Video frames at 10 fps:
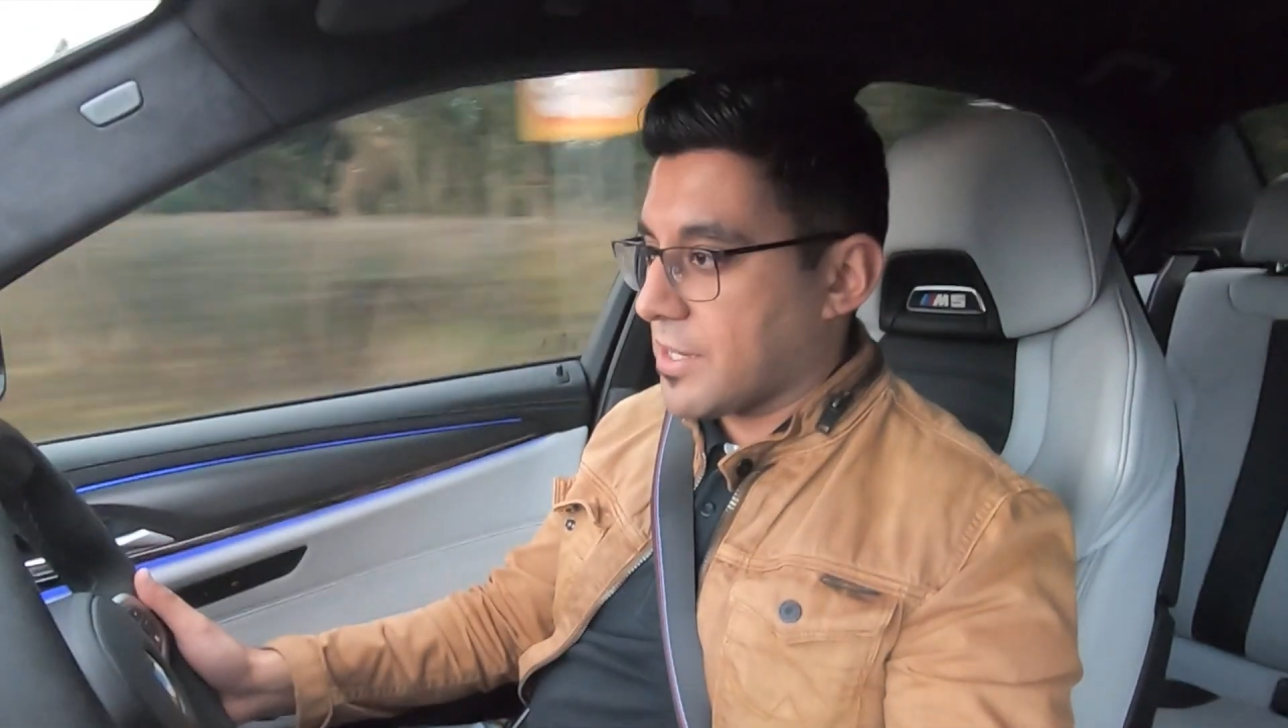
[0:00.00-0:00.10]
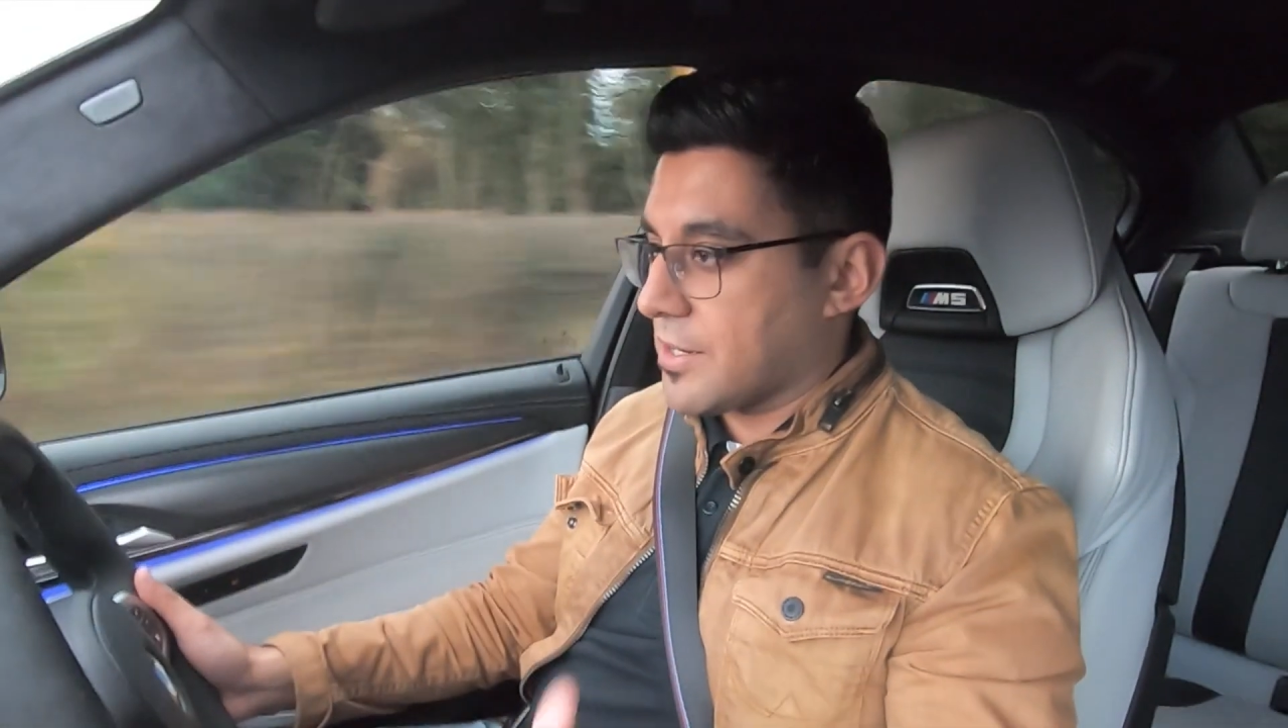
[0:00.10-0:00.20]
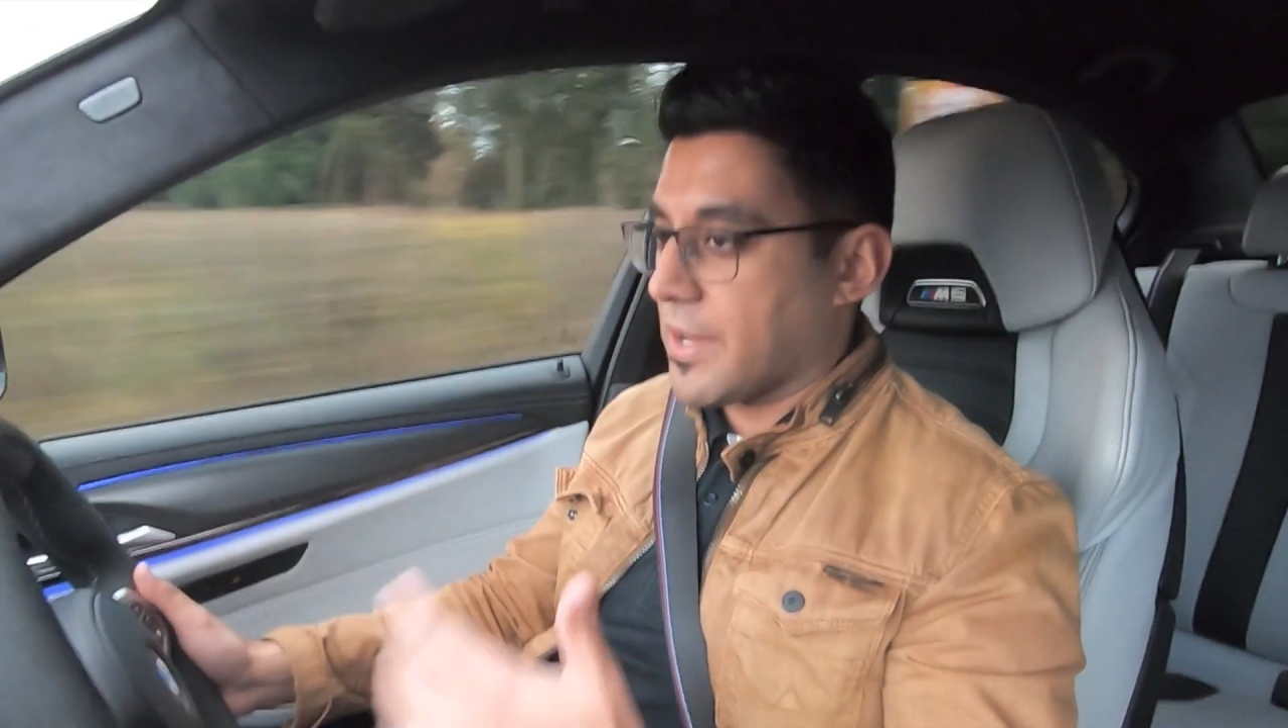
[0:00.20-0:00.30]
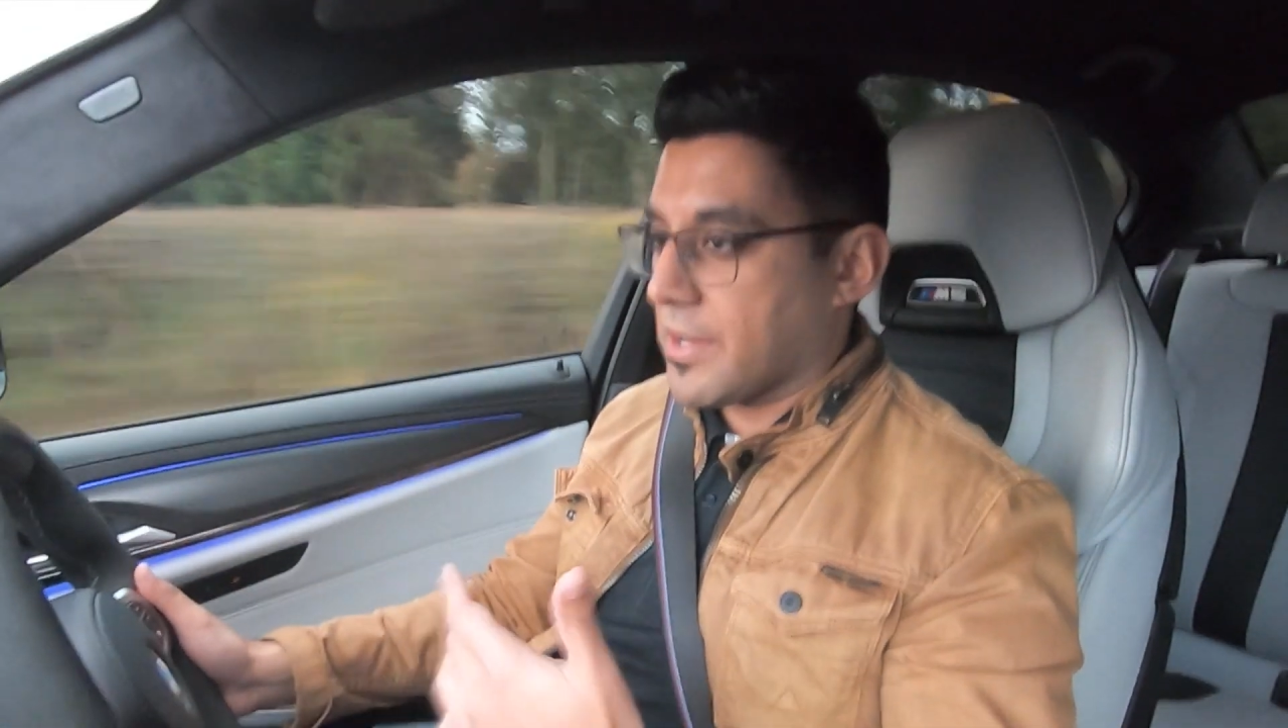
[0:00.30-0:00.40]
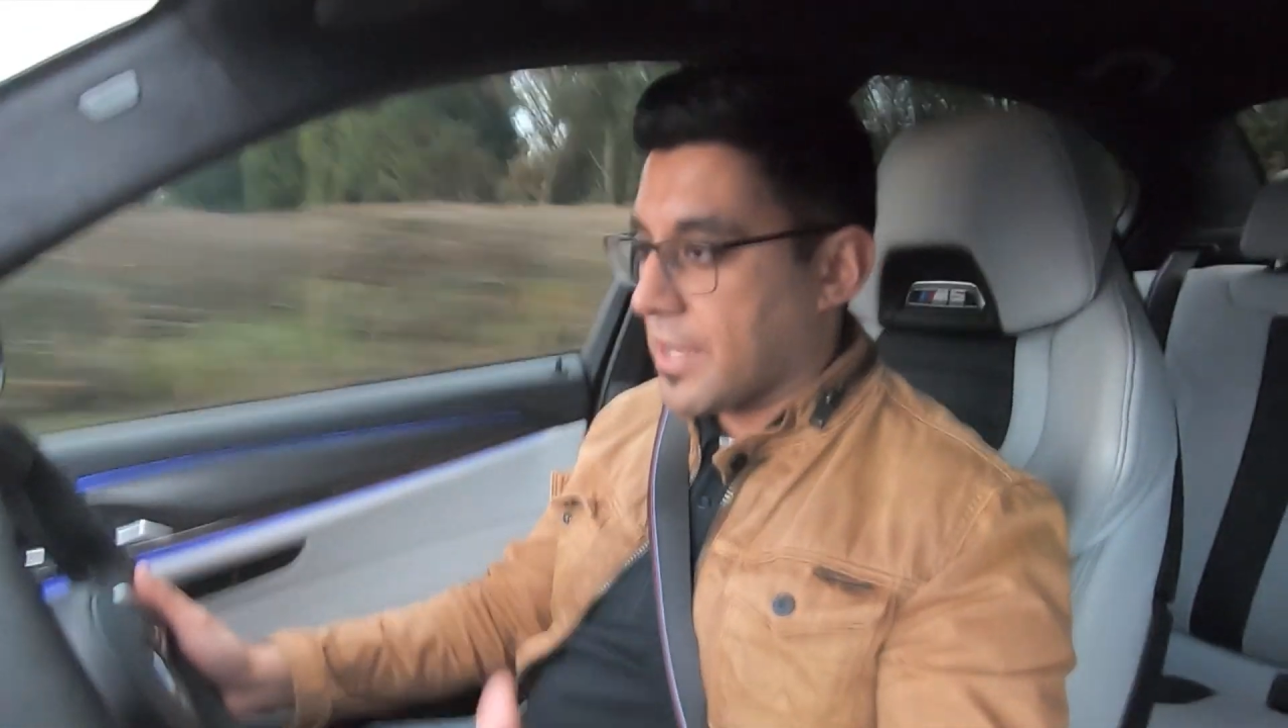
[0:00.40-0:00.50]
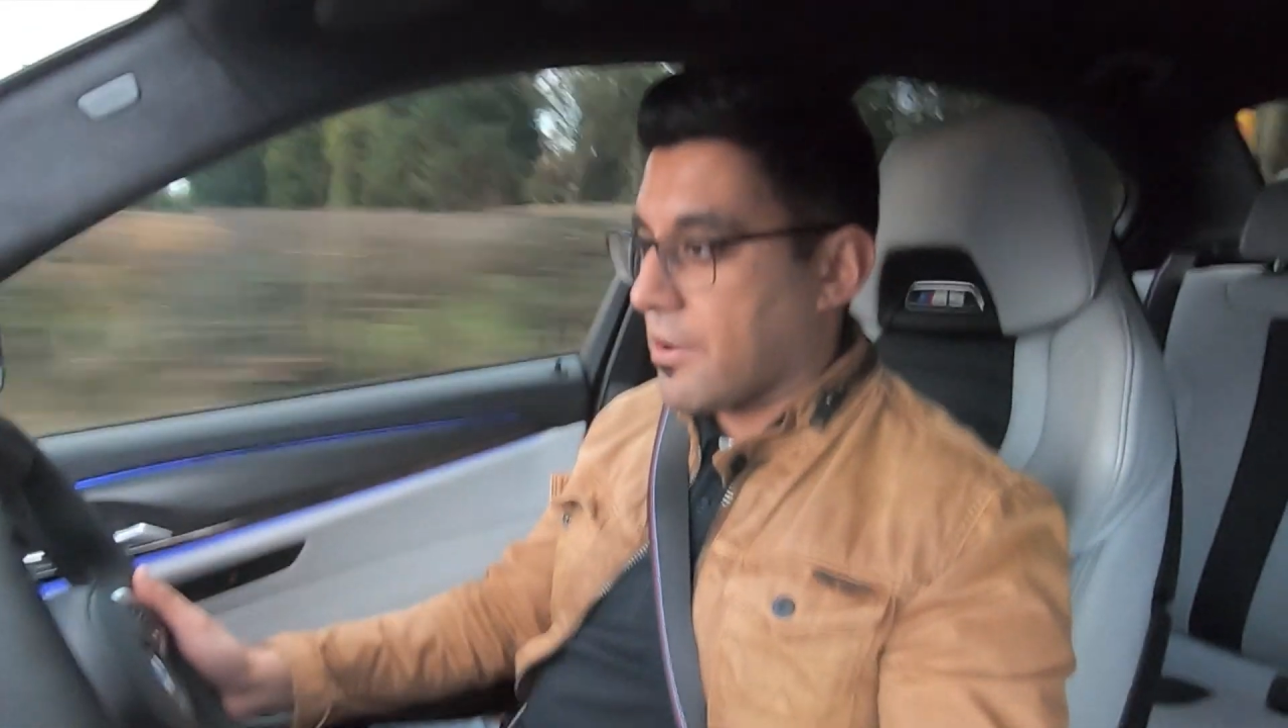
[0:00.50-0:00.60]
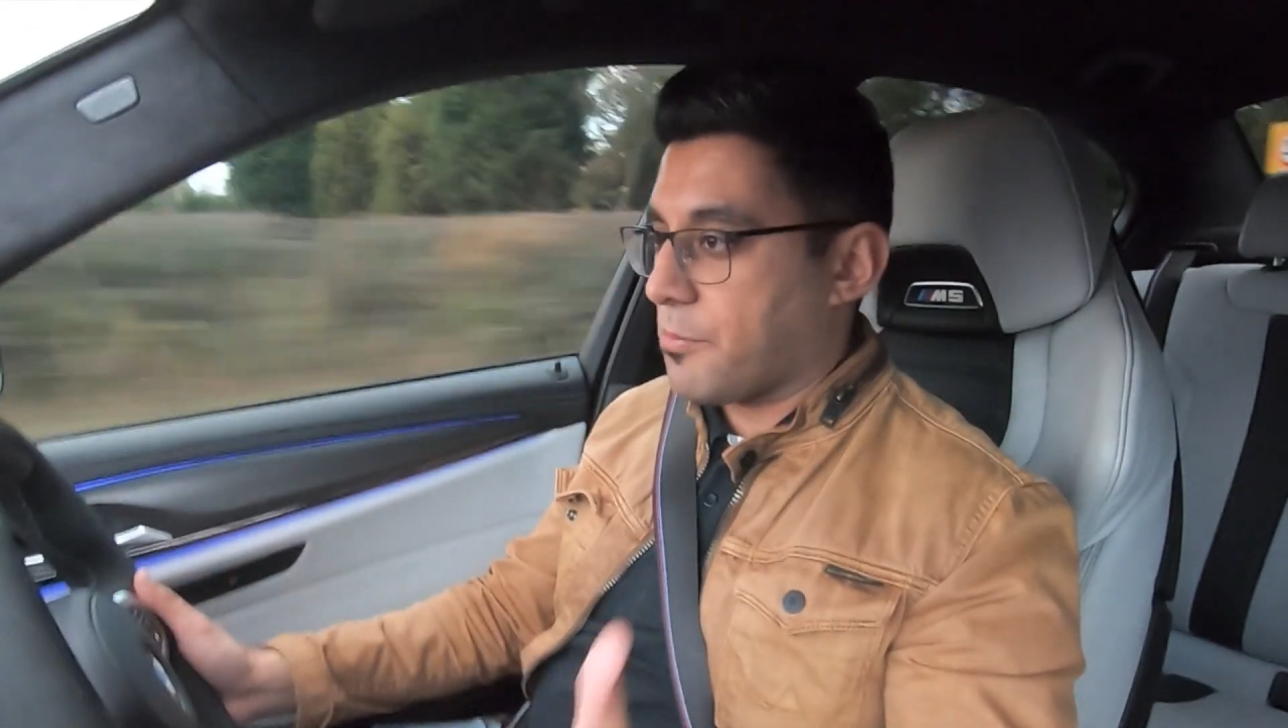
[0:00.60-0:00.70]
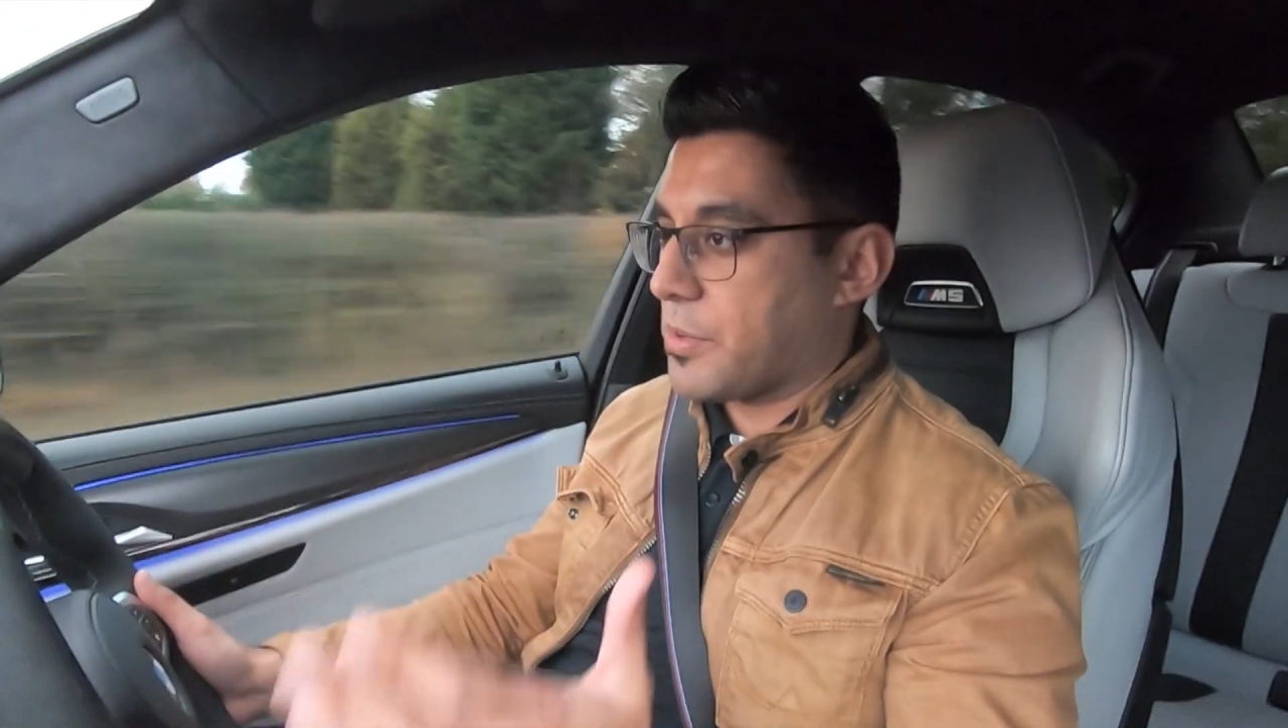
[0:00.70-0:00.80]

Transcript: end and have